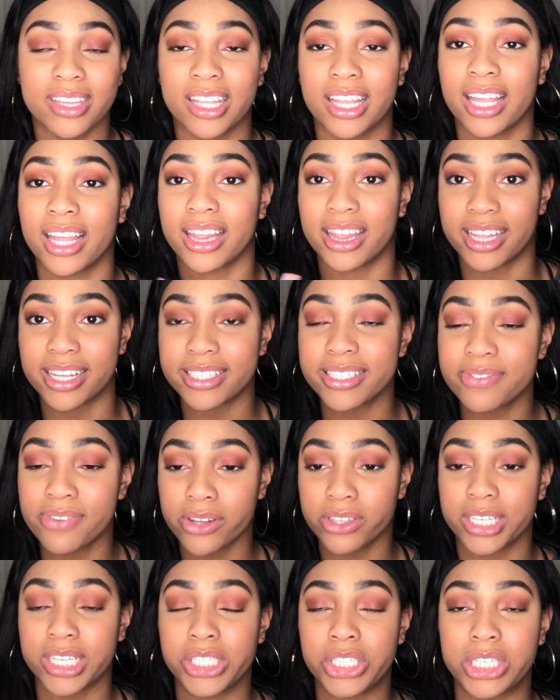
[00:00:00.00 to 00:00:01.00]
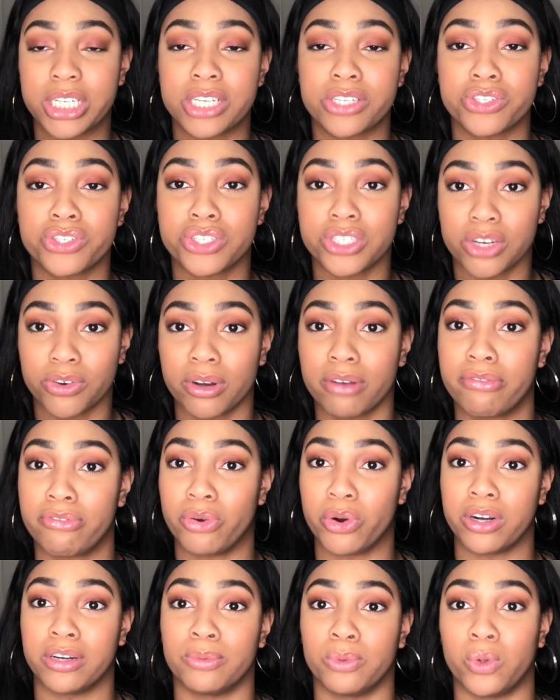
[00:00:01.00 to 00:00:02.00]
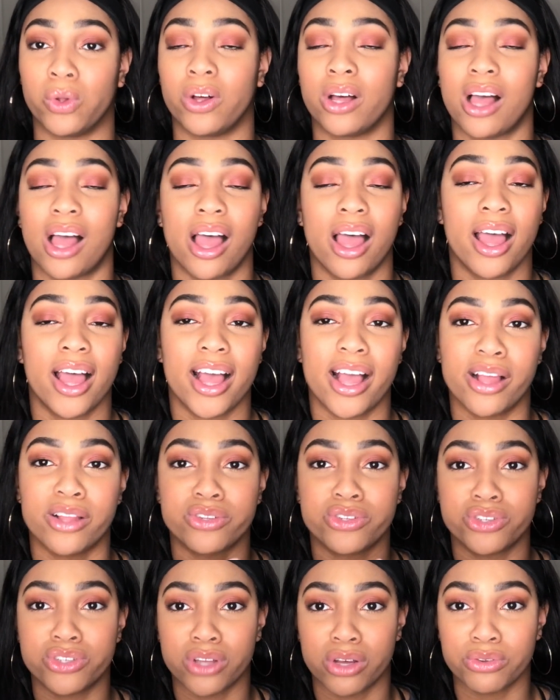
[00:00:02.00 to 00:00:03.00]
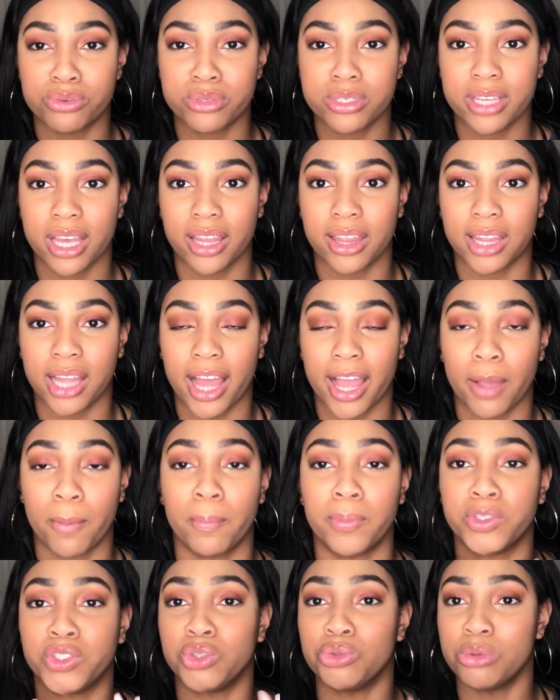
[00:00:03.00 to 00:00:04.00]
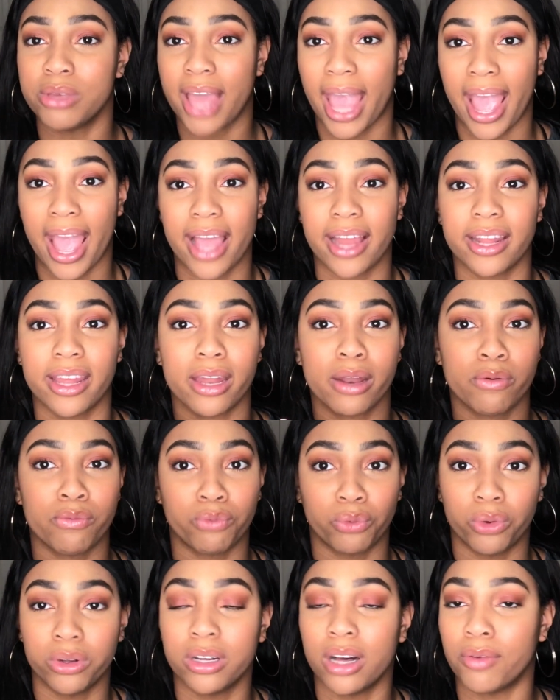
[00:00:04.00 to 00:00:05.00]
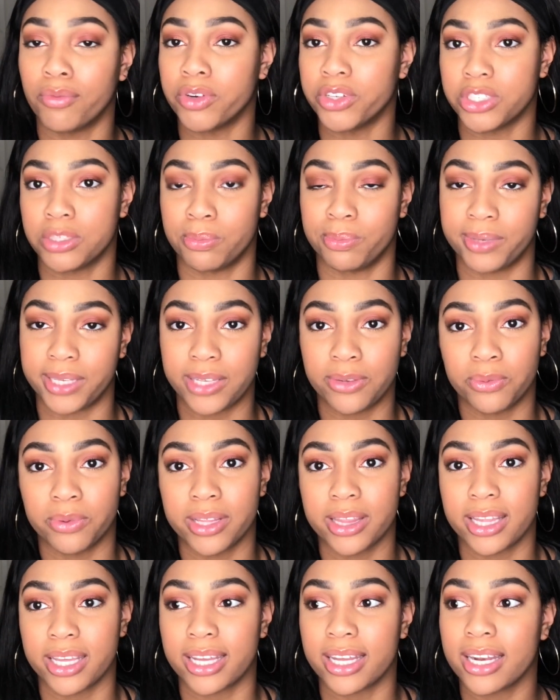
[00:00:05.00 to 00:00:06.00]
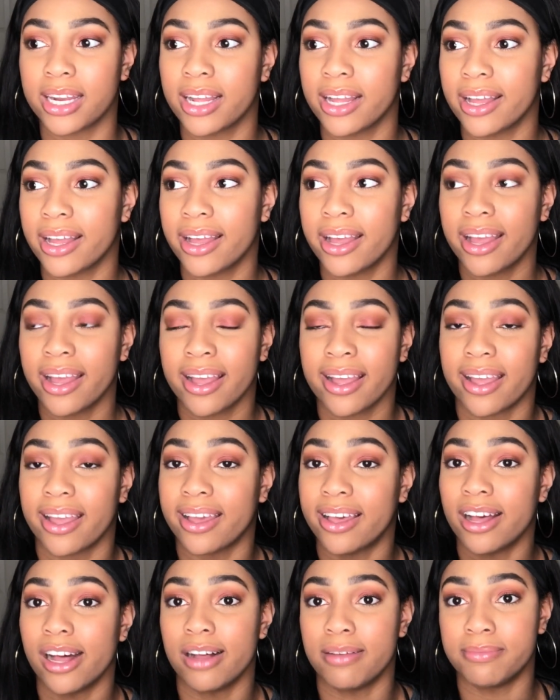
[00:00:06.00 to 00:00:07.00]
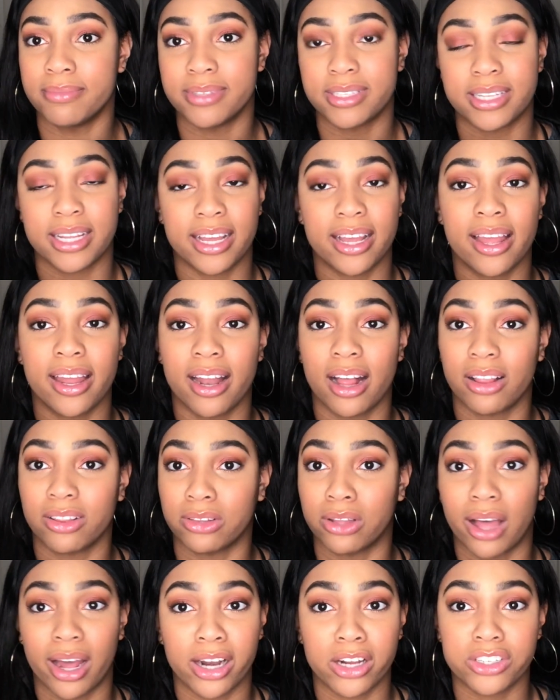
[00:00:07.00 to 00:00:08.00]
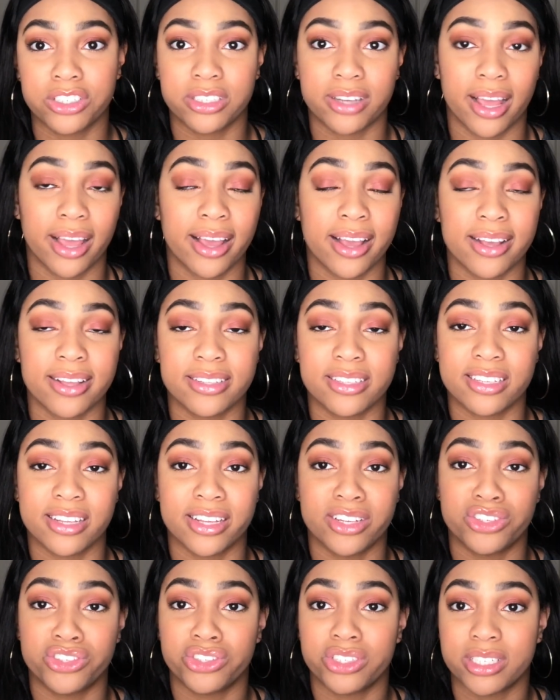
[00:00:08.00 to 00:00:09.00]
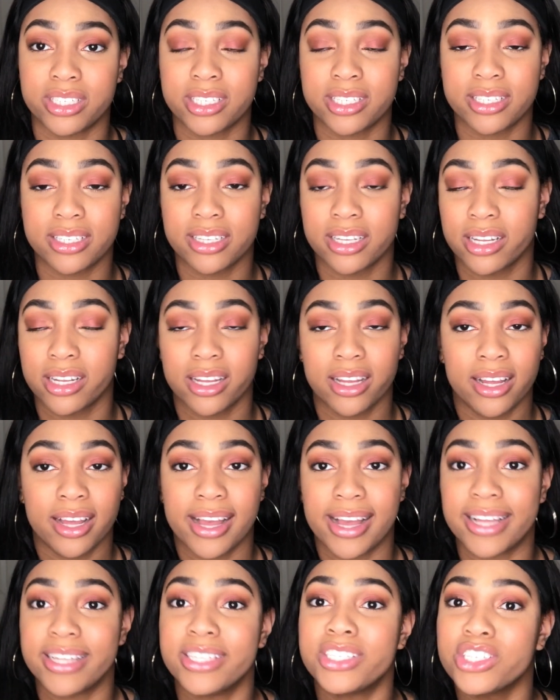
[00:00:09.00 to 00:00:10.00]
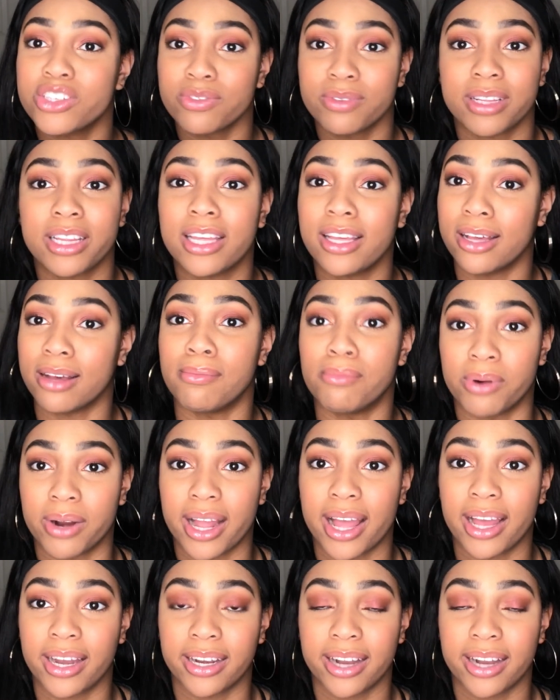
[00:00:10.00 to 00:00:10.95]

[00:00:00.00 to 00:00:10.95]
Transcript: This foundation is so affordable. It's so skin-like, but you can get a full coverage beat with it. It comes in a lot of shades. It's a really good brand.